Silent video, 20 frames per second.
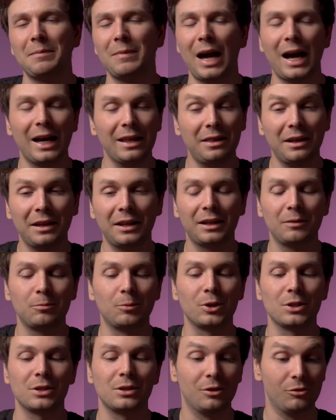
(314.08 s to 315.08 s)
I think it
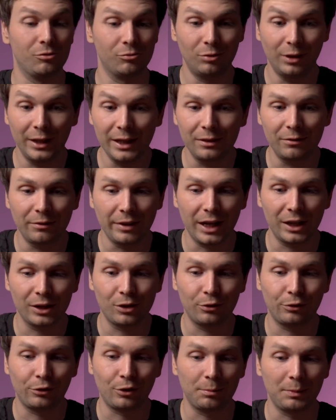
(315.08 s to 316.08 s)
was a great
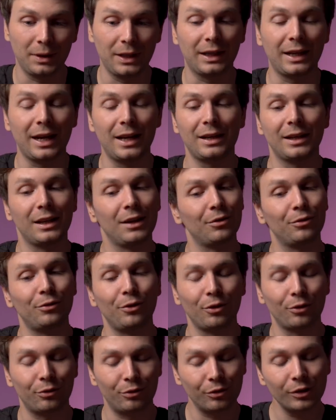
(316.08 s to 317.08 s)
value for me getting it
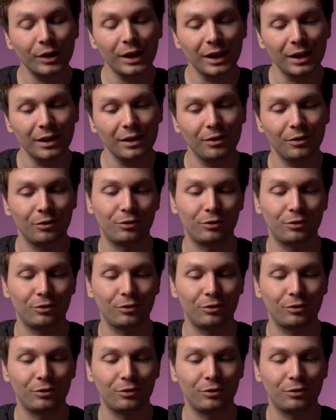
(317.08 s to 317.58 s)
for free